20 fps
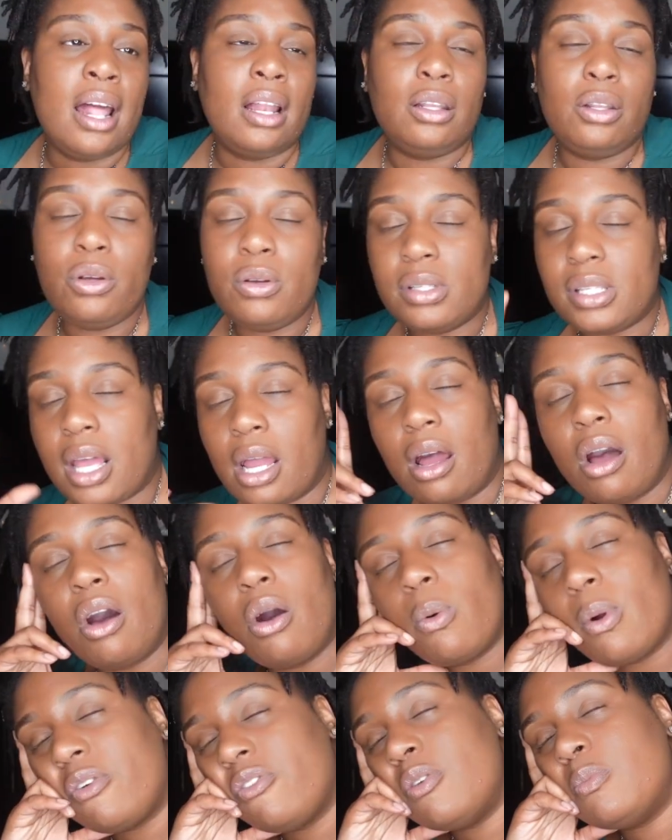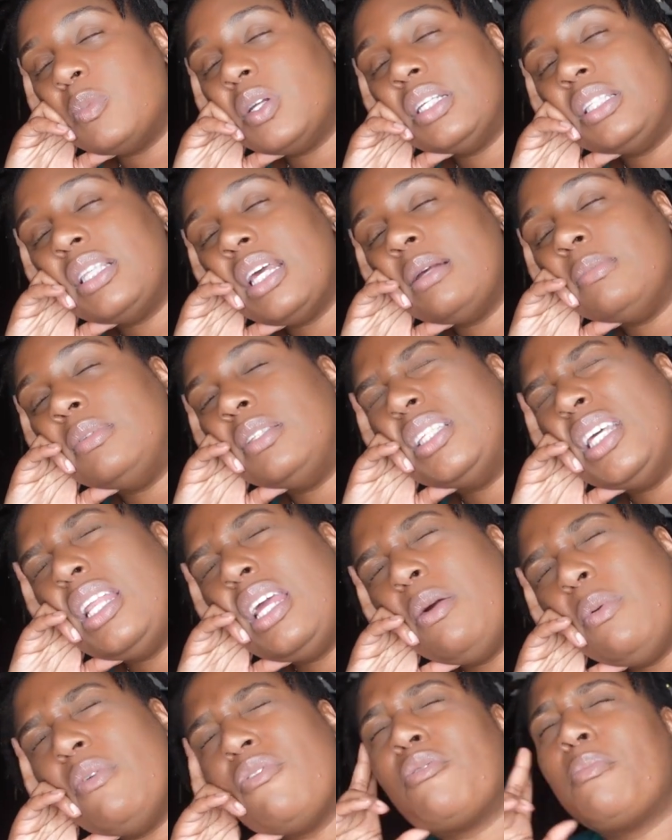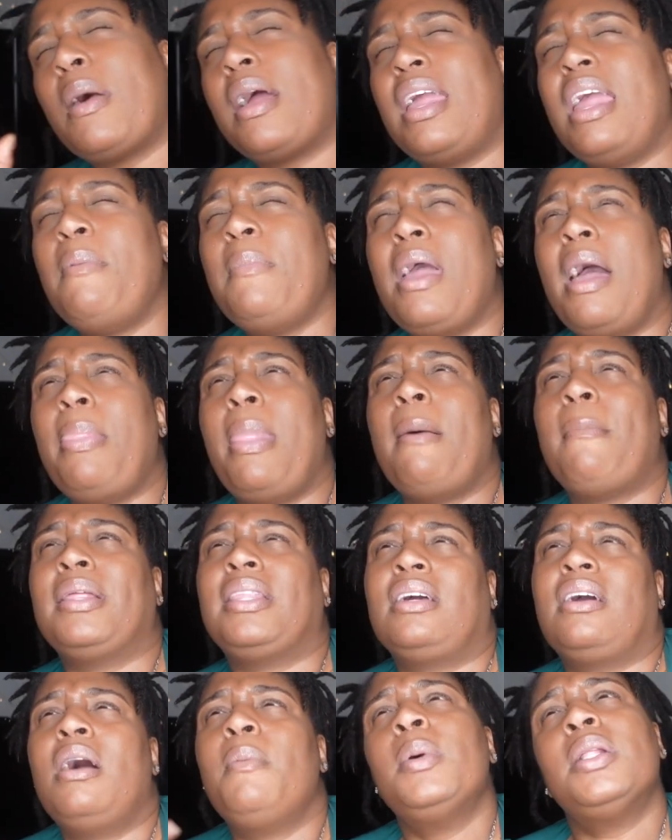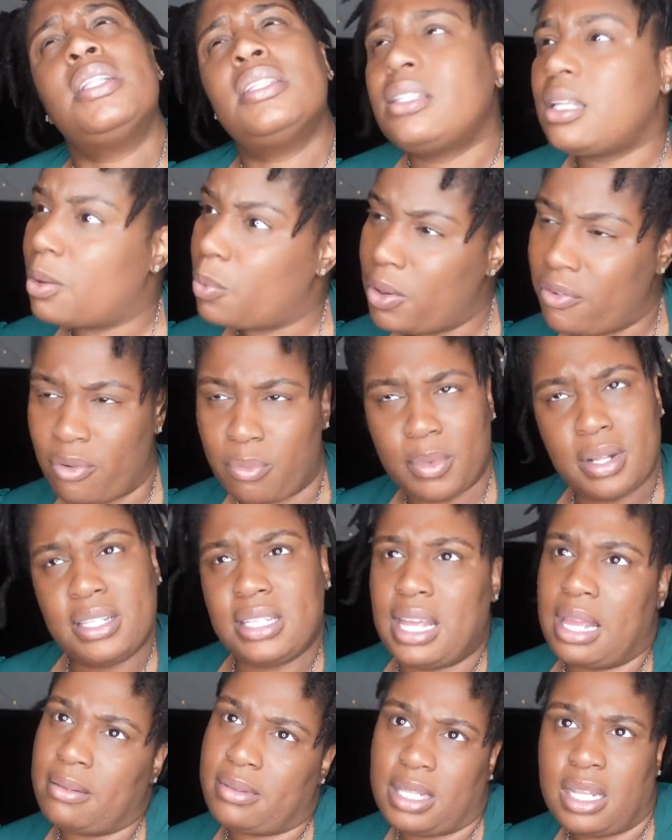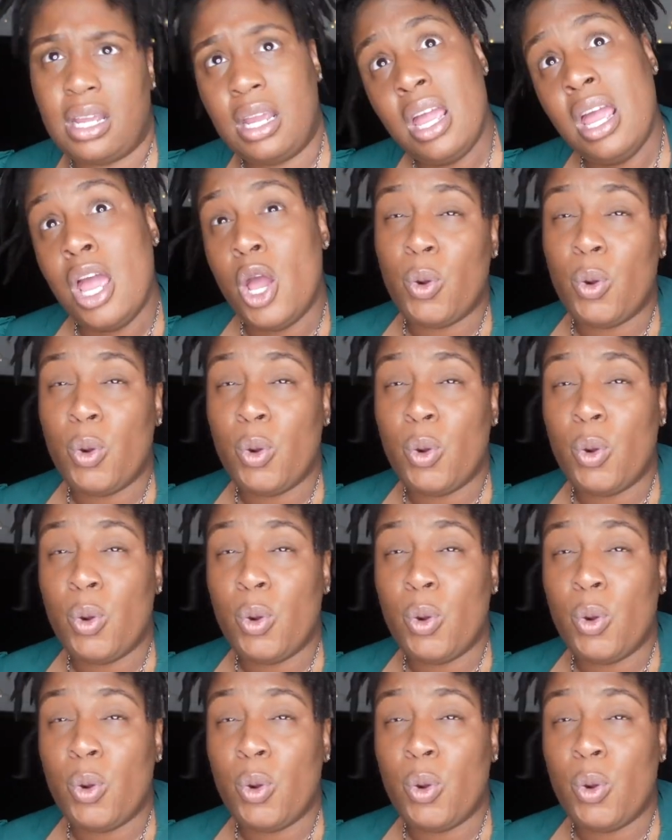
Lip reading: Lou's like, oh, we're from the same city. We're from Miami. I'm not about to come in. We from the same city.